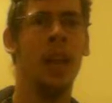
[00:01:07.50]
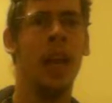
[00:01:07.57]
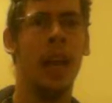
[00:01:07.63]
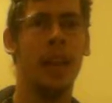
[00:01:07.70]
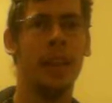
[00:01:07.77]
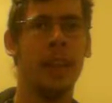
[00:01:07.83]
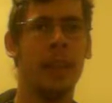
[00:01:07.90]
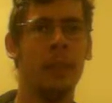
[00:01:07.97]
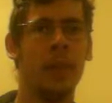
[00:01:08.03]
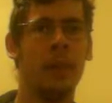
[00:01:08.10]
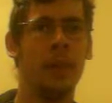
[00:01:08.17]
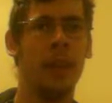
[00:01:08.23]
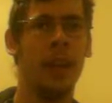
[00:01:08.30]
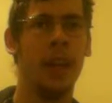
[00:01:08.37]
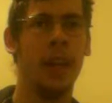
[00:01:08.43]
and then we
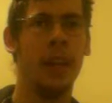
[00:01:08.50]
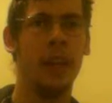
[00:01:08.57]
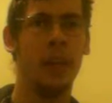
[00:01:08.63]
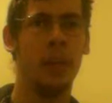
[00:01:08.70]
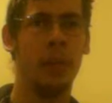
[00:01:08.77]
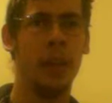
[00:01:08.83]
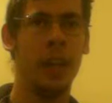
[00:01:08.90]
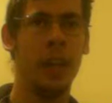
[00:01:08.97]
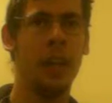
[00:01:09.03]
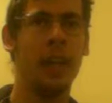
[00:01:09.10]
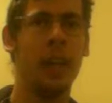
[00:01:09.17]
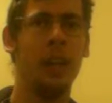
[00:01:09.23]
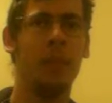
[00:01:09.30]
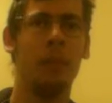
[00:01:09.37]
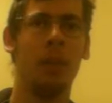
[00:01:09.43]
played three
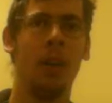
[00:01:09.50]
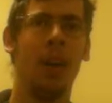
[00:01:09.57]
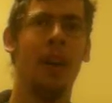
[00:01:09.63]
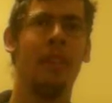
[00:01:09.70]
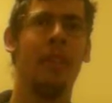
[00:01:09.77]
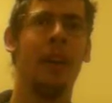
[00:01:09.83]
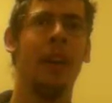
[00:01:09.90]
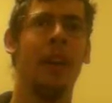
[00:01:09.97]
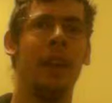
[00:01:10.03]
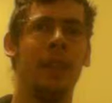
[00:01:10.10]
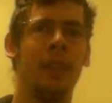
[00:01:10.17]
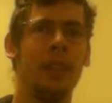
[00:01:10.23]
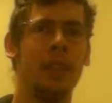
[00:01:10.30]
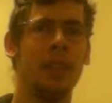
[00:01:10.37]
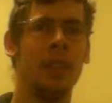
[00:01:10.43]
improv
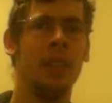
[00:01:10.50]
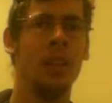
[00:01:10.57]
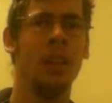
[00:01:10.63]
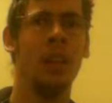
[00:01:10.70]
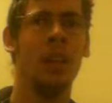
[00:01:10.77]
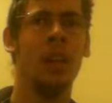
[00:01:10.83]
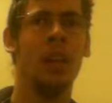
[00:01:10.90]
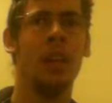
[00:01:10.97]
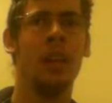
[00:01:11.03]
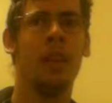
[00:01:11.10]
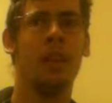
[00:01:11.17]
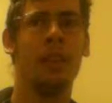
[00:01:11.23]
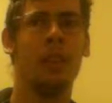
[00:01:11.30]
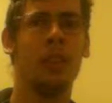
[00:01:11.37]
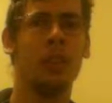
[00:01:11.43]
games.
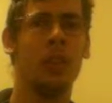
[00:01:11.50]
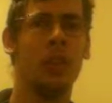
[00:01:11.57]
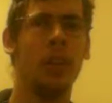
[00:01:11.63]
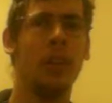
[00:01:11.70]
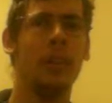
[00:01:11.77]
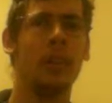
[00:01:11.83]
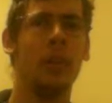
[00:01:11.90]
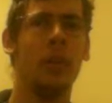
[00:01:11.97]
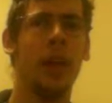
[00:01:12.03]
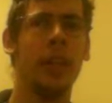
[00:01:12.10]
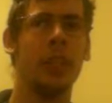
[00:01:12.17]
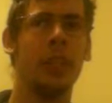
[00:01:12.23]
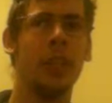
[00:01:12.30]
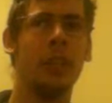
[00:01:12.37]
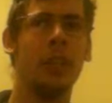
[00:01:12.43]
The first one is
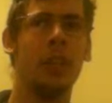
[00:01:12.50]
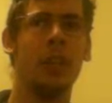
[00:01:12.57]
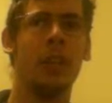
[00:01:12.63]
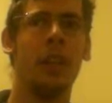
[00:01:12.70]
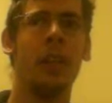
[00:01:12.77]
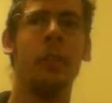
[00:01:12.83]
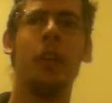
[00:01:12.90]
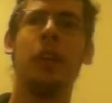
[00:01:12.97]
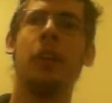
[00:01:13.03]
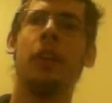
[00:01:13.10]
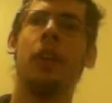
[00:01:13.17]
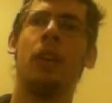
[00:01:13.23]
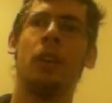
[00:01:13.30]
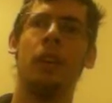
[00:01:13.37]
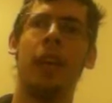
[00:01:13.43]
questions only, where you can
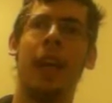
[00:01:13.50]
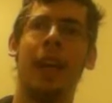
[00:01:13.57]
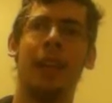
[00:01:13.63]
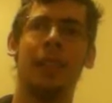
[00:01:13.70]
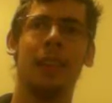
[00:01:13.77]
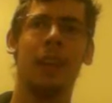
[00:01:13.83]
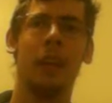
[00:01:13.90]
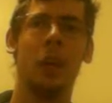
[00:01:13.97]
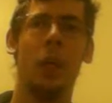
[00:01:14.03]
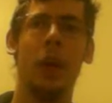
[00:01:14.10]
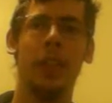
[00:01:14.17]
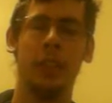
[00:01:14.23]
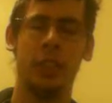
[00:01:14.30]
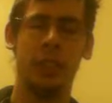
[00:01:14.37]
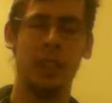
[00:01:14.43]
only ask
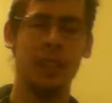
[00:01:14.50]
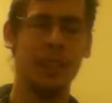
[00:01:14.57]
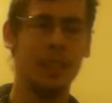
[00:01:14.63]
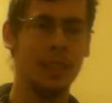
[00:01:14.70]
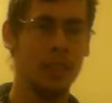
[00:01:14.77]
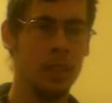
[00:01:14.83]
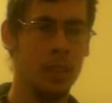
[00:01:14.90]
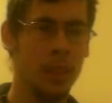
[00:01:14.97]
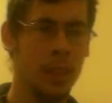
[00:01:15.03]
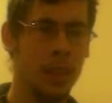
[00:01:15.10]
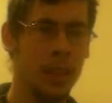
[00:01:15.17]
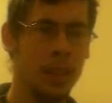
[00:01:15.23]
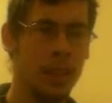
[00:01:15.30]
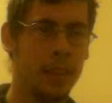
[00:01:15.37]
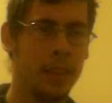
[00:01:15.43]
questions.
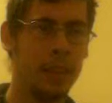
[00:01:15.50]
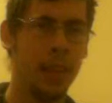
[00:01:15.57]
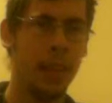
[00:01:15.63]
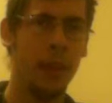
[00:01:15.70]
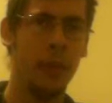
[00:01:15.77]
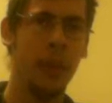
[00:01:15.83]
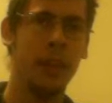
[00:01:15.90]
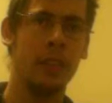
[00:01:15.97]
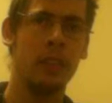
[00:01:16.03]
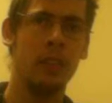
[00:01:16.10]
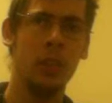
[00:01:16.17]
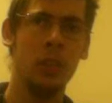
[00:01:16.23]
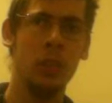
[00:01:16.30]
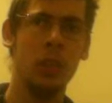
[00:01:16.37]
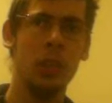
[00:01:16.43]
The second one is
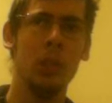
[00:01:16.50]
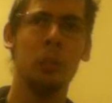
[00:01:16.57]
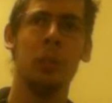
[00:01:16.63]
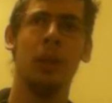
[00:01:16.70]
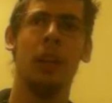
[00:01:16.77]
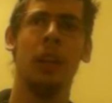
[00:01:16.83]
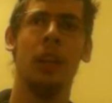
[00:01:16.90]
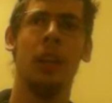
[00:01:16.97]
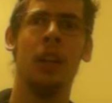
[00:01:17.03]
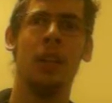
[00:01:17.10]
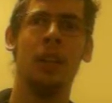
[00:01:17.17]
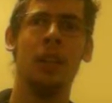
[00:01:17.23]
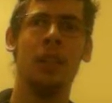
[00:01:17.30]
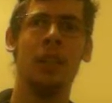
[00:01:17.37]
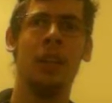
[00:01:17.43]
new
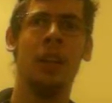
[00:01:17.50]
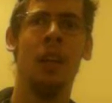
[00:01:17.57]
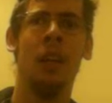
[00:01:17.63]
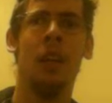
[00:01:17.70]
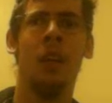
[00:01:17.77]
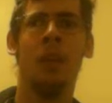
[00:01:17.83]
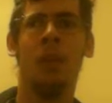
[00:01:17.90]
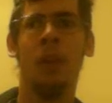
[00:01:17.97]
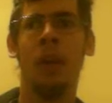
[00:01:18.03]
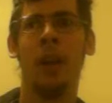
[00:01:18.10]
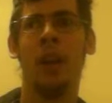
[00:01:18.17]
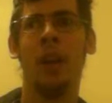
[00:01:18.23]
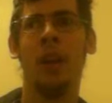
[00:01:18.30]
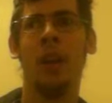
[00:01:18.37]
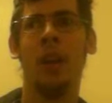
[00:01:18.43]
superheroes,
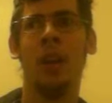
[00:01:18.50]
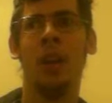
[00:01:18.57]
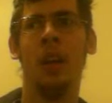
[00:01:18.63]
where